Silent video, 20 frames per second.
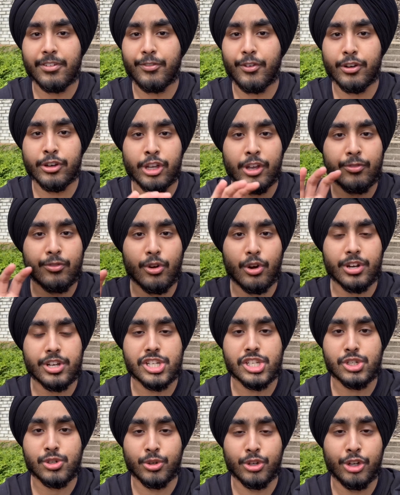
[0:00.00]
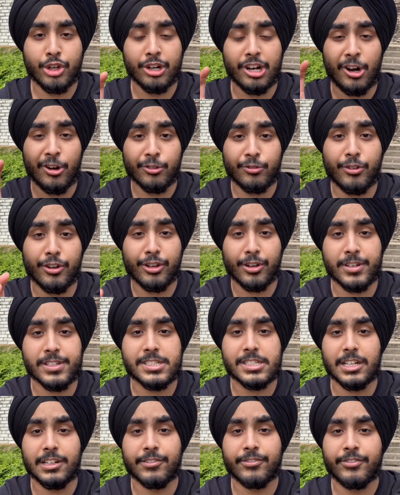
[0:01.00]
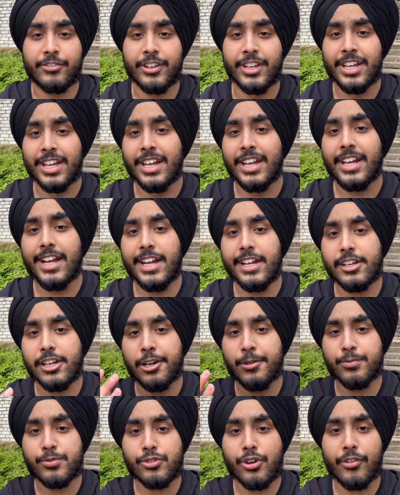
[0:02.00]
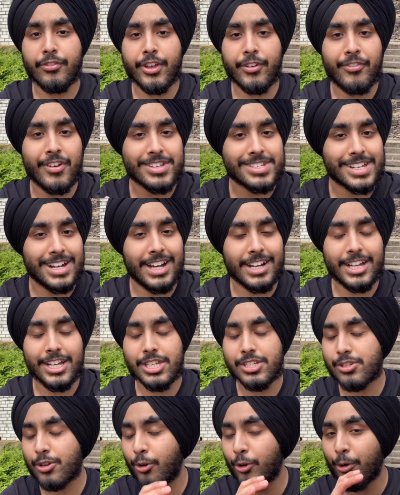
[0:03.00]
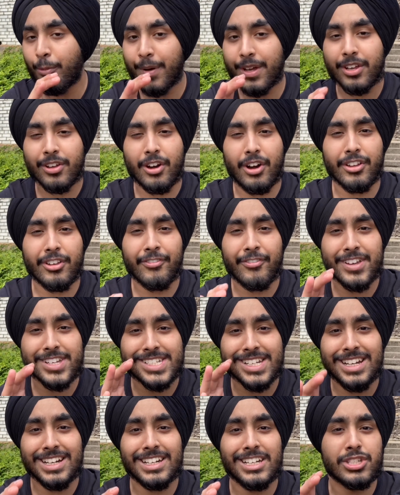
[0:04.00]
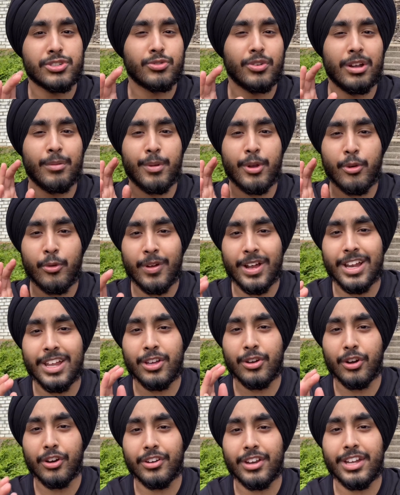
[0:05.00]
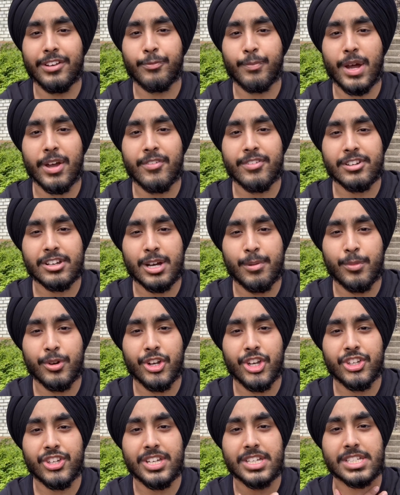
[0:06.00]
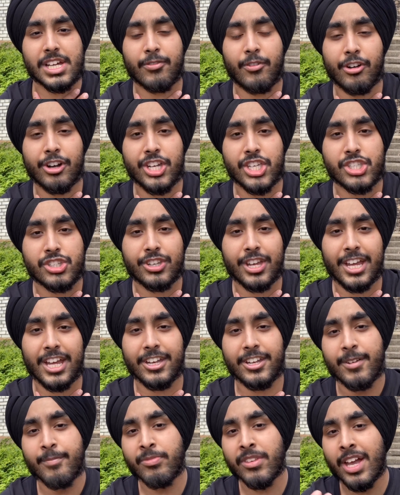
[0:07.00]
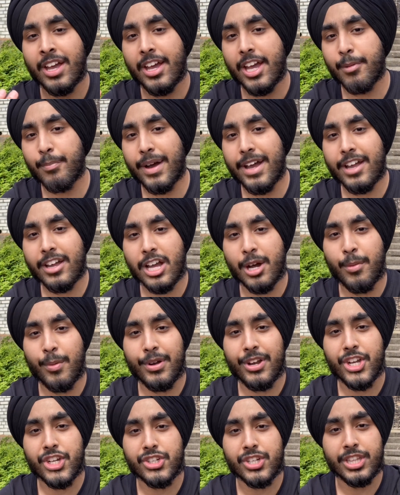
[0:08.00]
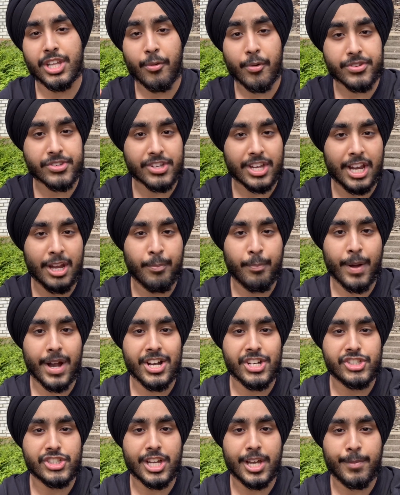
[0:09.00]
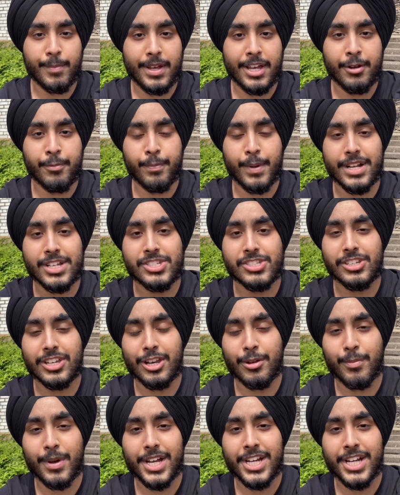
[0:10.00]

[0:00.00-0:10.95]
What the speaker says: or you've got a studio out for yourself. In terms of the facilities, oh my god, the facilities will be really good in private accommodation. As I've already stated, in my accommodation there was inbuilt gym, inbuilt cinema,